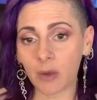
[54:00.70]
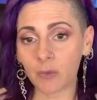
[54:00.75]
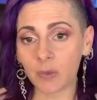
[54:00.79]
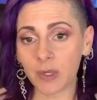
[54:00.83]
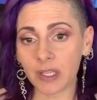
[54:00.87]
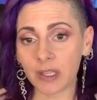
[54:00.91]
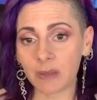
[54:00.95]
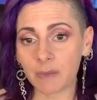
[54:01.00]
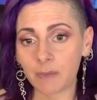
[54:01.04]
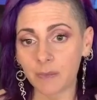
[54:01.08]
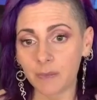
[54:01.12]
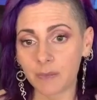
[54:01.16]
out
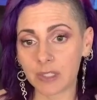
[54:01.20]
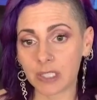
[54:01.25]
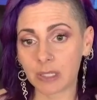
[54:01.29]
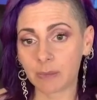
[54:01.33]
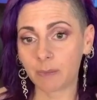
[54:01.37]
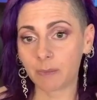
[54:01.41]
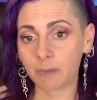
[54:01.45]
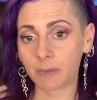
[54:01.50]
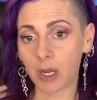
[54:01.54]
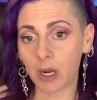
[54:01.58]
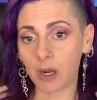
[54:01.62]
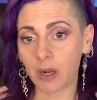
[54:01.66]
with
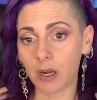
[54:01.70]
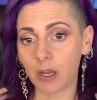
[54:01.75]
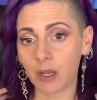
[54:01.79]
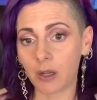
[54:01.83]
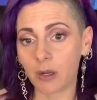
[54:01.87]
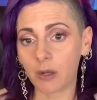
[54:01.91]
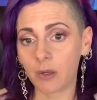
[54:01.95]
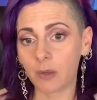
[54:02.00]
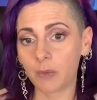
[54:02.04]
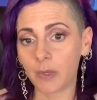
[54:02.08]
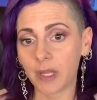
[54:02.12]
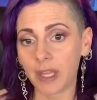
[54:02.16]

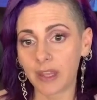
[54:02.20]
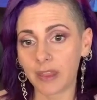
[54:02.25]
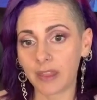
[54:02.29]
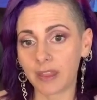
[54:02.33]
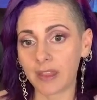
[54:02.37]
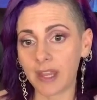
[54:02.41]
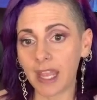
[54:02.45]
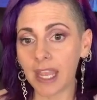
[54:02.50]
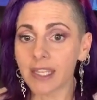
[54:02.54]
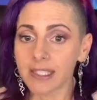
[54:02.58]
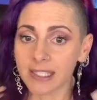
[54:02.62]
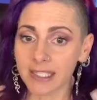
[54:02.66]
tomorrow with
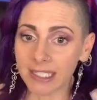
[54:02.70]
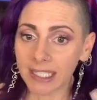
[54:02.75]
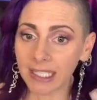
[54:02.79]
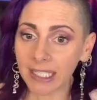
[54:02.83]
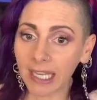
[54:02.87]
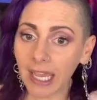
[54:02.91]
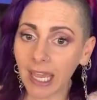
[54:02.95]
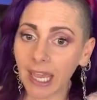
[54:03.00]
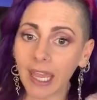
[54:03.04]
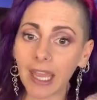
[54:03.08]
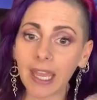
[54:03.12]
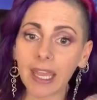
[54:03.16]
Nancy
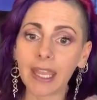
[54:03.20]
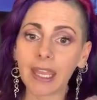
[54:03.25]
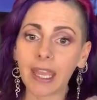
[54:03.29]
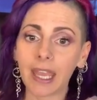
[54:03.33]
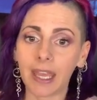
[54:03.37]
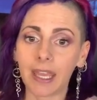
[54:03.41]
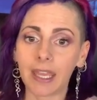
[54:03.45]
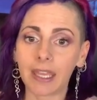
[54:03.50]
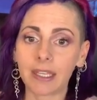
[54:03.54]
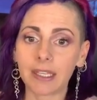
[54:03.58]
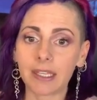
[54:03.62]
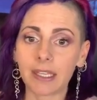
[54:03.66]
and I
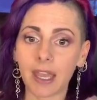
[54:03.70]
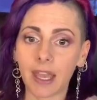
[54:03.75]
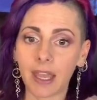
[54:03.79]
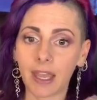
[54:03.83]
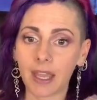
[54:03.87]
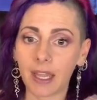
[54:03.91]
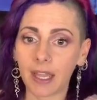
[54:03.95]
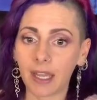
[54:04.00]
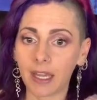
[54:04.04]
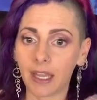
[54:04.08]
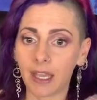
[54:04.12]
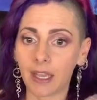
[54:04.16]
at
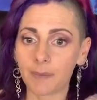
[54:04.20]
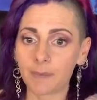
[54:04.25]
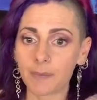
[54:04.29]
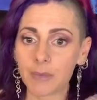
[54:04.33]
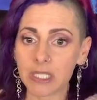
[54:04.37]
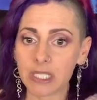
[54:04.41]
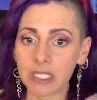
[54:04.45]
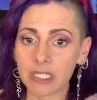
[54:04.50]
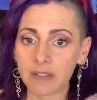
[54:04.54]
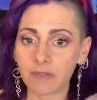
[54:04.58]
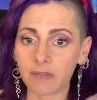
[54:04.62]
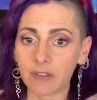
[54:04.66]
9
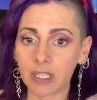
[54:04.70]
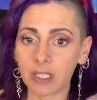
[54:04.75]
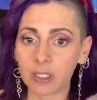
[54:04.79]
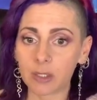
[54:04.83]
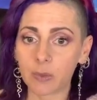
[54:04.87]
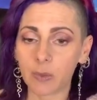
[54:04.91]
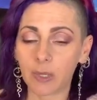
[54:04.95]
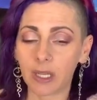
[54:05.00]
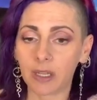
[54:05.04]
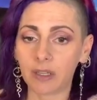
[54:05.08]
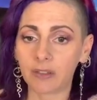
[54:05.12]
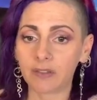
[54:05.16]
Pacific,
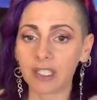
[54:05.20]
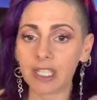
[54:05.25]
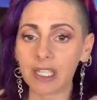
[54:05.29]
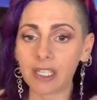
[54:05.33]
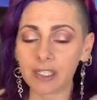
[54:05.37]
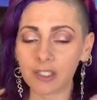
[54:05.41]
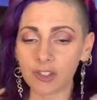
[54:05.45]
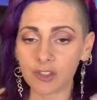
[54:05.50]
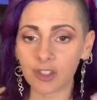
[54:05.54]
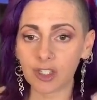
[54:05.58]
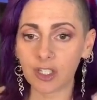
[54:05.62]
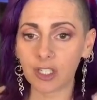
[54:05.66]
12
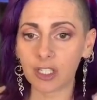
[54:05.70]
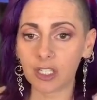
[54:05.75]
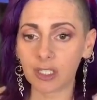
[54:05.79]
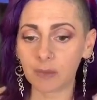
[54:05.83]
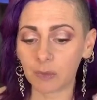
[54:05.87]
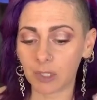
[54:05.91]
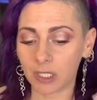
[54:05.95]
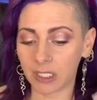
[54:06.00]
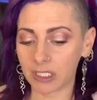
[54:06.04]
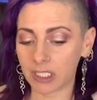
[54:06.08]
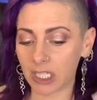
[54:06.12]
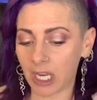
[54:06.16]
Eastern.
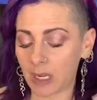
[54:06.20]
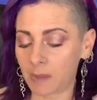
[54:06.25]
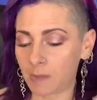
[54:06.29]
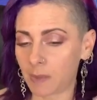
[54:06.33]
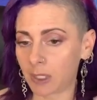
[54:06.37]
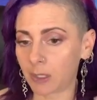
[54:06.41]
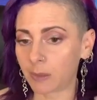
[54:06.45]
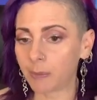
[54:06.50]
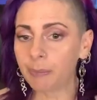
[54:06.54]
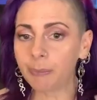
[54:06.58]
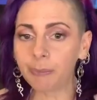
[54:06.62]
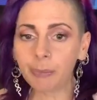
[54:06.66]
We're going to chat
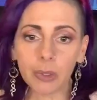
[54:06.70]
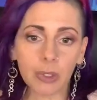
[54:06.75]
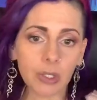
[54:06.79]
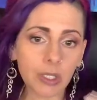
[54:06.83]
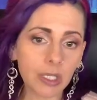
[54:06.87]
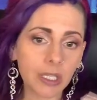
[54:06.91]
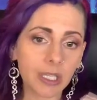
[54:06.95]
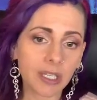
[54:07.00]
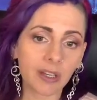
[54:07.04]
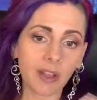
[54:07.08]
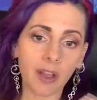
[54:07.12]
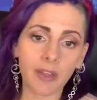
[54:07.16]
about our
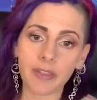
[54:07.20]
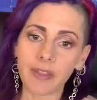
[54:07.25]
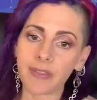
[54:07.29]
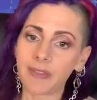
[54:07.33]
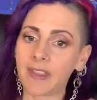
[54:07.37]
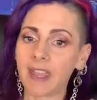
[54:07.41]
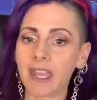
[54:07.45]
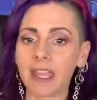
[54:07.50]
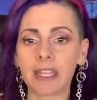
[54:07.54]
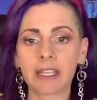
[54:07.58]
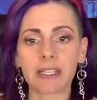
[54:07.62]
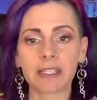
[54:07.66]
book and all the
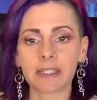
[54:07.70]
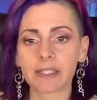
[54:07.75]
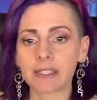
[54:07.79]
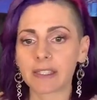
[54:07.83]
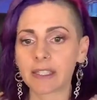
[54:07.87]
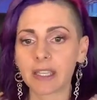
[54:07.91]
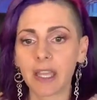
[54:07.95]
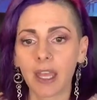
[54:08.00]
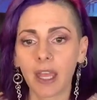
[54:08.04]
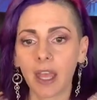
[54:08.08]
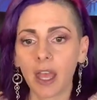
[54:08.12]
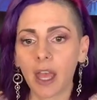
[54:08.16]

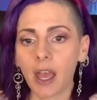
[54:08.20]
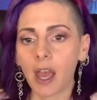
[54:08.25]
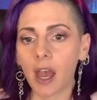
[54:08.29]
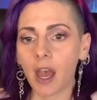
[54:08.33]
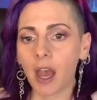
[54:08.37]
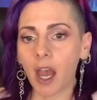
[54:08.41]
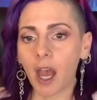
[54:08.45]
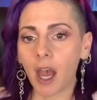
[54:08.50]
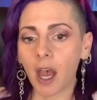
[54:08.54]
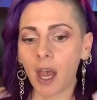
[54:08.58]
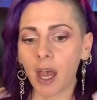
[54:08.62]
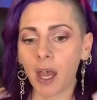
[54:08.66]
things.
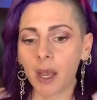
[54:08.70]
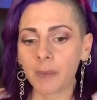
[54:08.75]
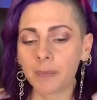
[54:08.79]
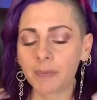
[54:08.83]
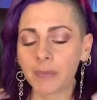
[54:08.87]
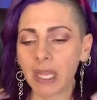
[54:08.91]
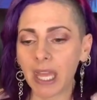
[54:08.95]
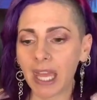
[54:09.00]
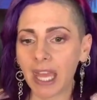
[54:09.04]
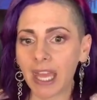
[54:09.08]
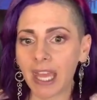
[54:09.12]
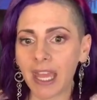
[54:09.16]

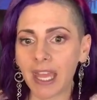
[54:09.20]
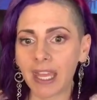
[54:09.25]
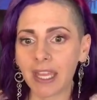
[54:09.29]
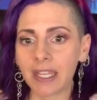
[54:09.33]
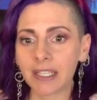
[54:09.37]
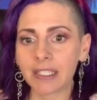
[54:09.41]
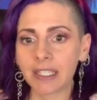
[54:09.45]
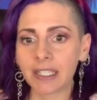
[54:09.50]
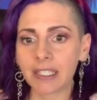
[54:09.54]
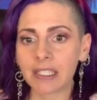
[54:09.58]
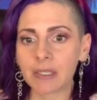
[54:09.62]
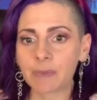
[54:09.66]
Um,
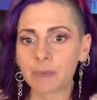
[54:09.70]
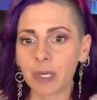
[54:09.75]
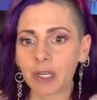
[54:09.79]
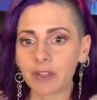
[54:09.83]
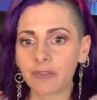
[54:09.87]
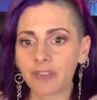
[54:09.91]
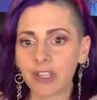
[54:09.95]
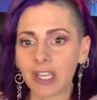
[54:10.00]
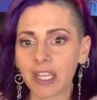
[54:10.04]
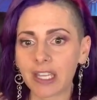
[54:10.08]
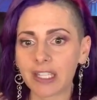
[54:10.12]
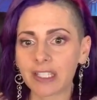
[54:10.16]
and it's
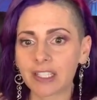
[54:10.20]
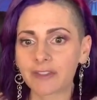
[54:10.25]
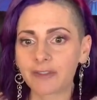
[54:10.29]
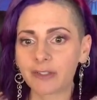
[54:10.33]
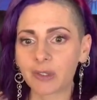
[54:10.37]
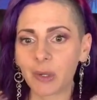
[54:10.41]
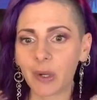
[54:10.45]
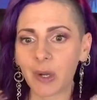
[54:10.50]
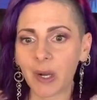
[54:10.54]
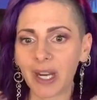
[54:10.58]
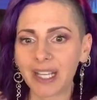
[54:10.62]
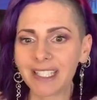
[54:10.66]
perfect
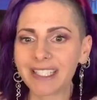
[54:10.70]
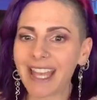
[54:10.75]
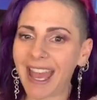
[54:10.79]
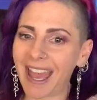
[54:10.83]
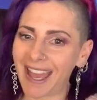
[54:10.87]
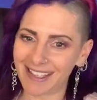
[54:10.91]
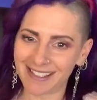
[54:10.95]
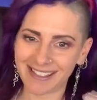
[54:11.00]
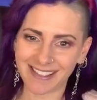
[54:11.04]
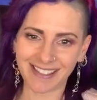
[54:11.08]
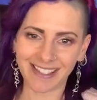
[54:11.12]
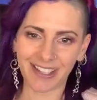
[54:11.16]
for,
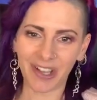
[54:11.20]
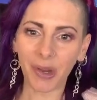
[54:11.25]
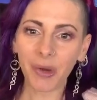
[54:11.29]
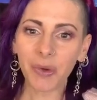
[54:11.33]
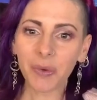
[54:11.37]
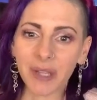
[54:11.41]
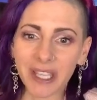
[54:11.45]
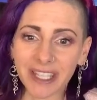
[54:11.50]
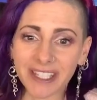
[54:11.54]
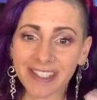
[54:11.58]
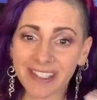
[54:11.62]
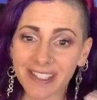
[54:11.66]
yes,
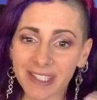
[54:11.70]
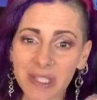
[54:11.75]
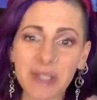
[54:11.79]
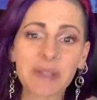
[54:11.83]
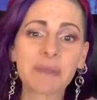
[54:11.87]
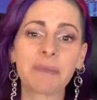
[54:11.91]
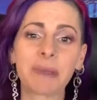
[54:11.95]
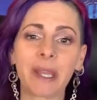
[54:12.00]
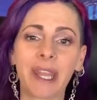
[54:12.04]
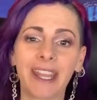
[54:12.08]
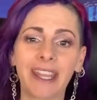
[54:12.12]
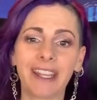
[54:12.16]
always
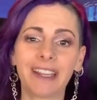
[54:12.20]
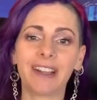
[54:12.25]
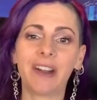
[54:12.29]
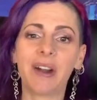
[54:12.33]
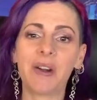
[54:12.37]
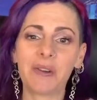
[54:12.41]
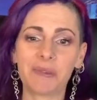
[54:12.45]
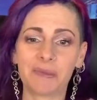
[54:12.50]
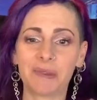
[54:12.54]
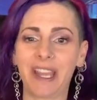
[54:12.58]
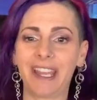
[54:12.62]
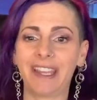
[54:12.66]
Snoopy,
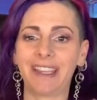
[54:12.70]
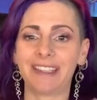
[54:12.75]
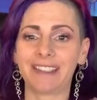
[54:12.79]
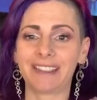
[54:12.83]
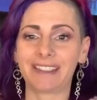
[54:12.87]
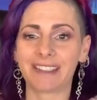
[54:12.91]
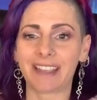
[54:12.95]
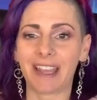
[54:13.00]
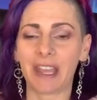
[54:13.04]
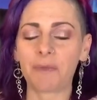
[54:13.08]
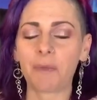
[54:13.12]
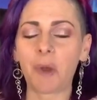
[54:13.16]

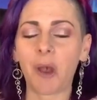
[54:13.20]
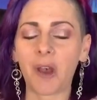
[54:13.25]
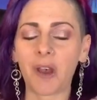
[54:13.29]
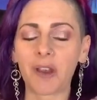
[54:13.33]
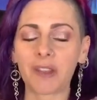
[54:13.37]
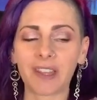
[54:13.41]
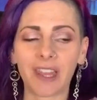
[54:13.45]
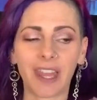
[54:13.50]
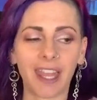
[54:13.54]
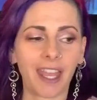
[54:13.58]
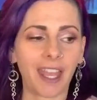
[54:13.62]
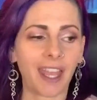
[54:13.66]
always. I
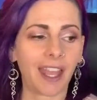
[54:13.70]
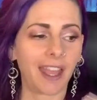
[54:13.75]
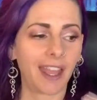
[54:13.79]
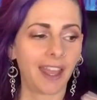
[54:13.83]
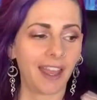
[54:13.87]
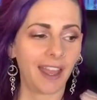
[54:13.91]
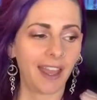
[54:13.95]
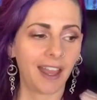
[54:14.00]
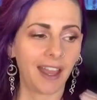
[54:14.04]
bought like